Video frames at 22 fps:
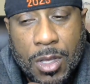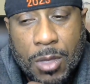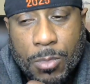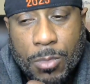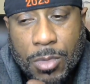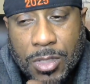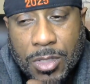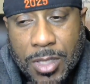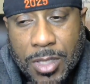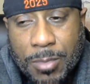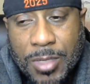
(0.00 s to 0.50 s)

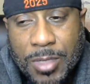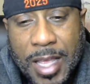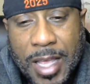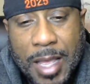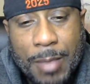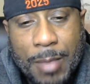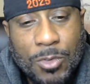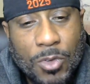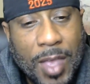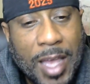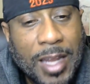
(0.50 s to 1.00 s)
But
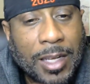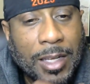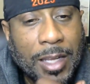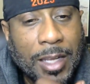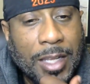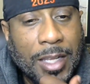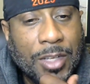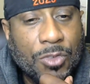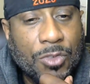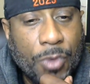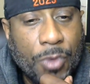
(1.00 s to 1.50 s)
sometimes you got to
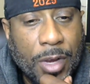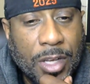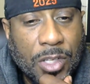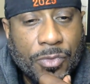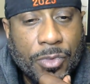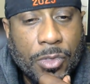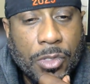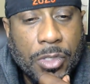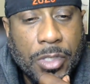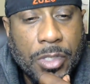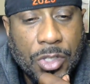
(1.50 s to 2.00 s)
let
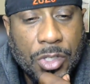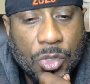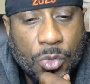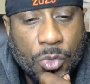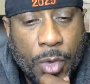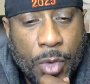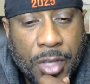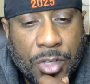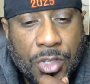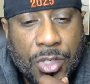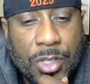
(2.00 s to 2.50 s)
stressful
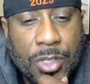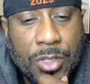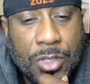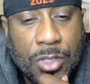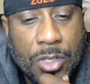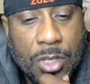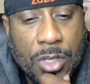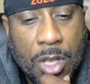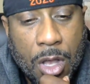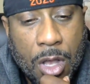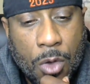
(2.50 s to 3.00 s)
situations
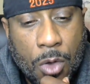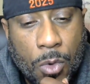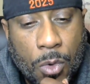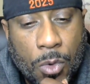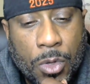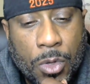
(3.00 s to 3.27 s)
go.